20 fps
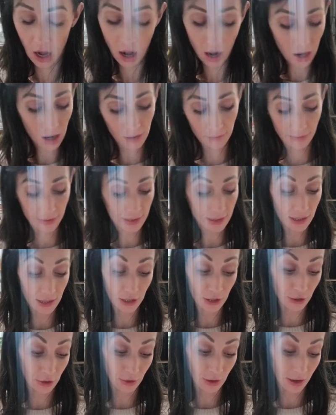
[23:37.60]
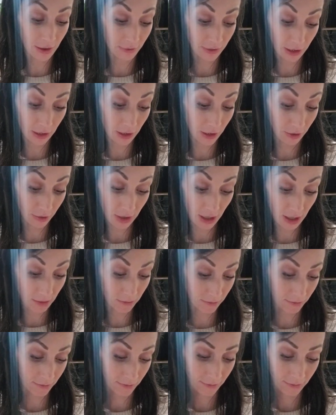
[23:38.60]
Obviously you don't have to do
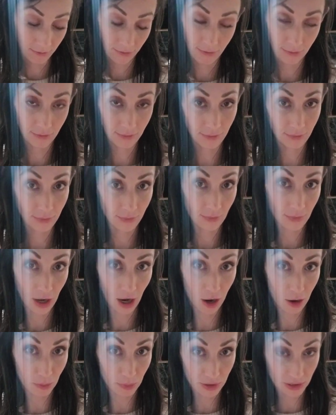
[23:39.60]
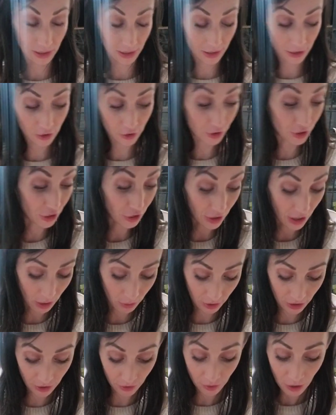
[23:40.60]
them opposite, because you can do that
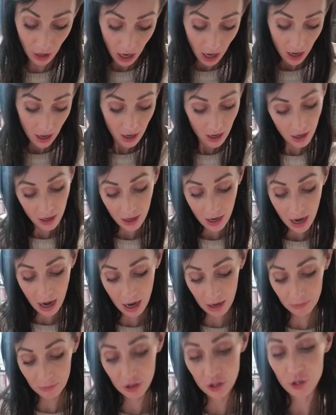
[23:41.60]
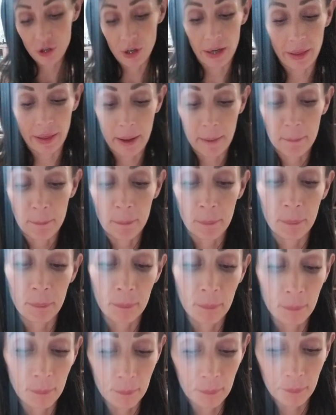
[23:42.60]
when you string them.
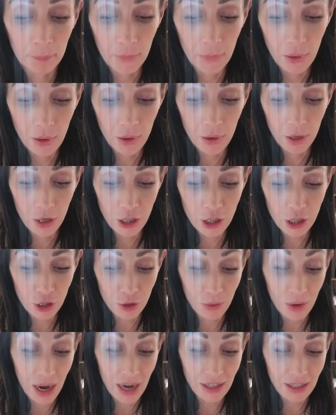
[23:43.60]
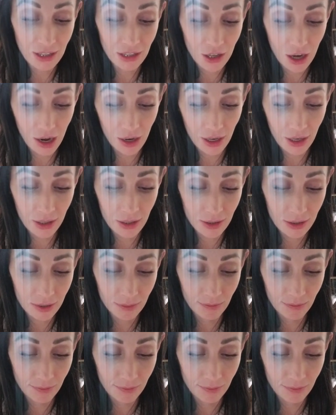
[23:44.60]
Do you know why I did stockings?